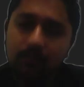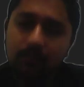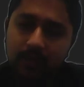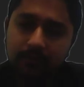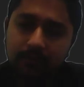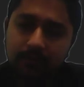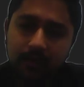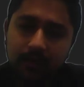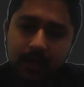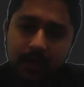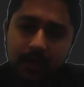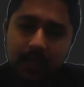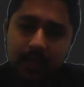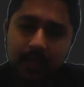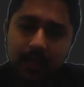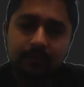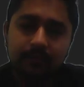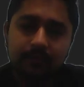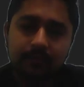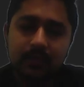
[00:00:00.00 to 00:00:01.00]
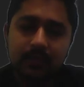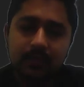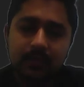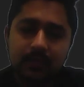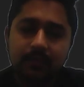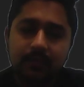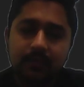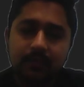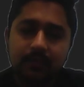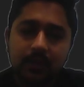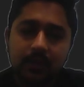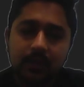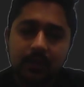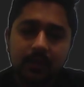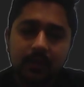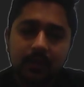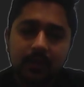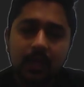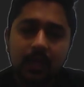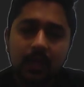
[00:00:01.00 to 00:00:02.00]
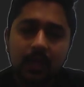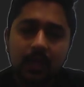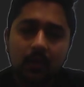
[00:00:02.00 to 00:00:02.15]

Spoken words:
of my friend has faced the difficulty